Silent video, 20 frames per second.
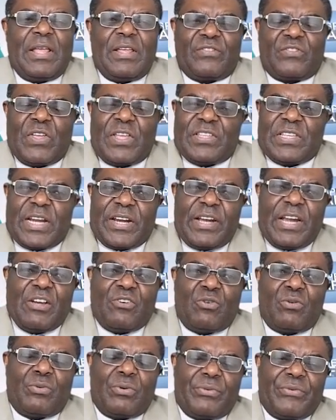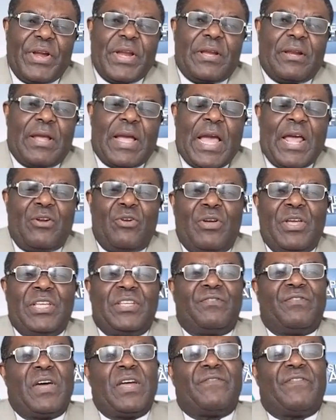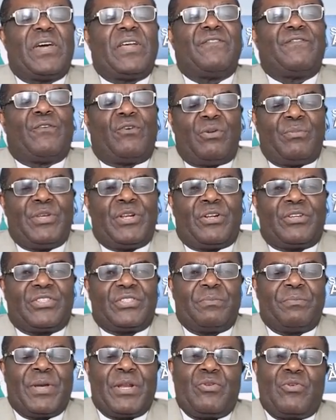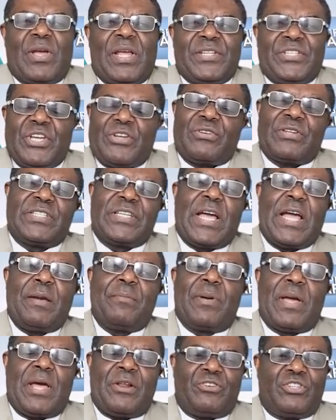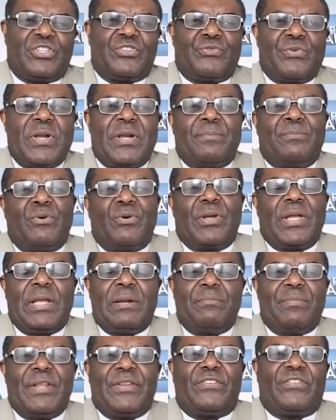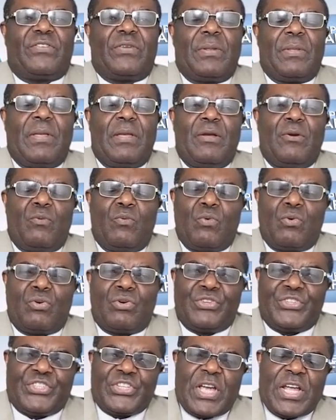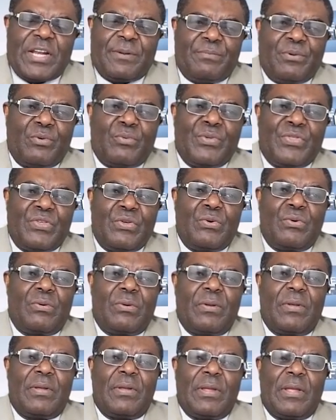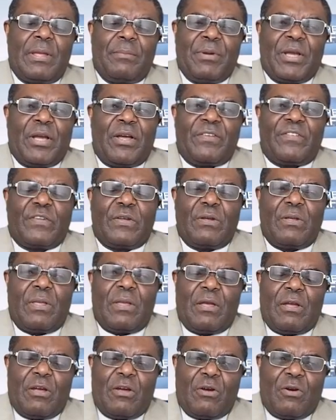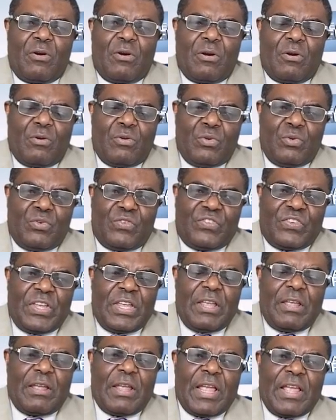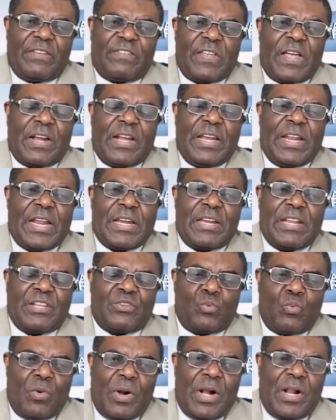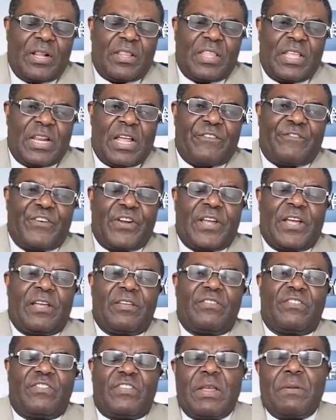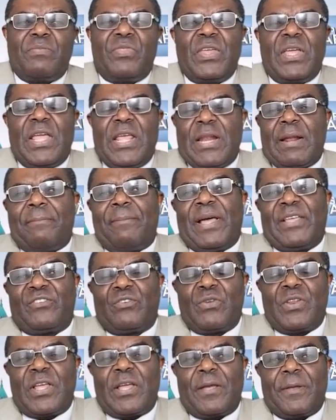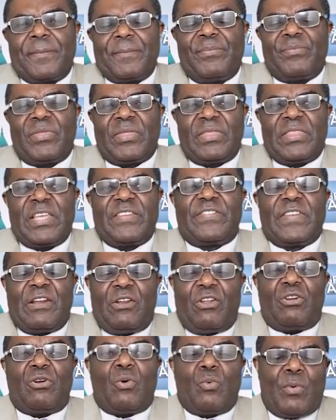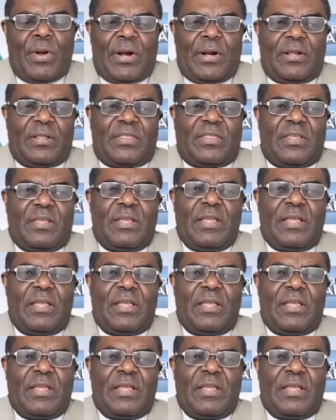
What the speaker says: So it's a really good read. I know it's very, very voluminous, but you can take your time and just read the book in bits. We're going to share the book with you because you see exactly that there's wealth in Africa. Same thing in Ambazonia. There's a lot of wealth.